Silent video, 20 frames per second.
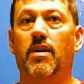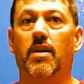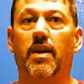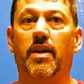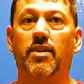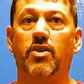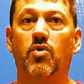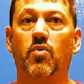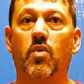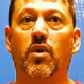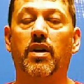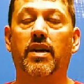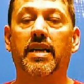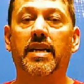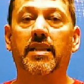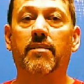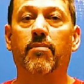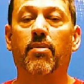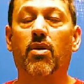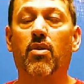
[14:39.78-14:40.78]
and you want to
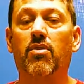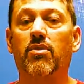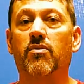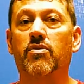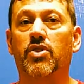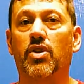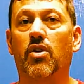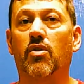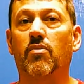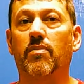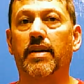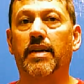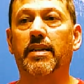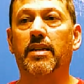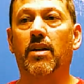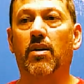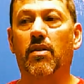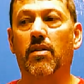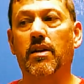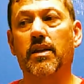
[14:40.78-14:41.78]
get the ball to start
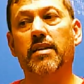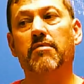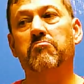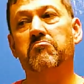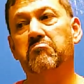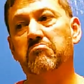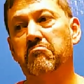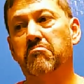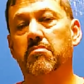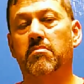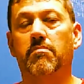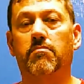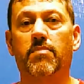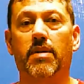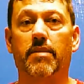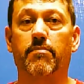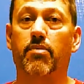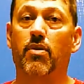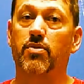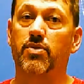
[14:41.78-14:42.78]
reading early,
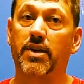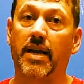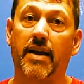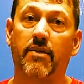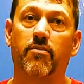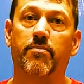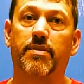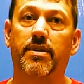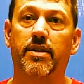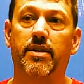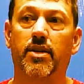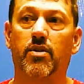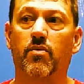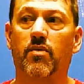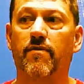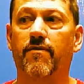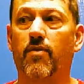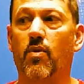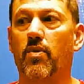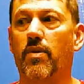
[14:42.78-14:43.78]
Big Bro Jack would be a good
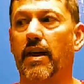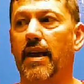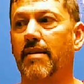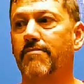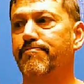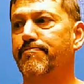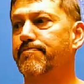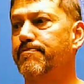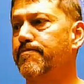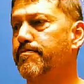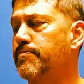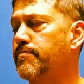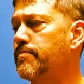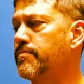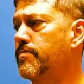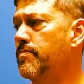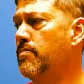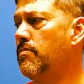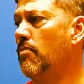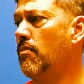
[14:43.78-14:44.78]
one for that.
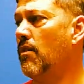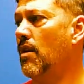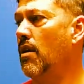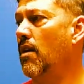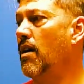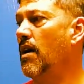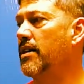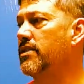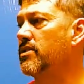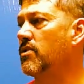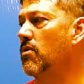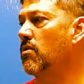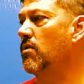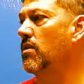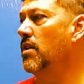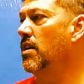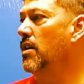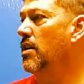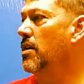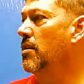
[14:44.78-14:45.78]
All right,
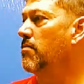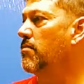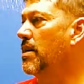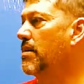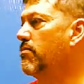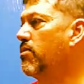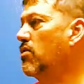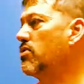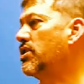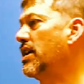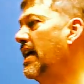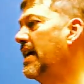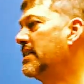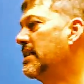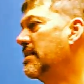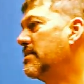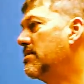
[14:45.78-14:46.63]
so Big Bro Jack, I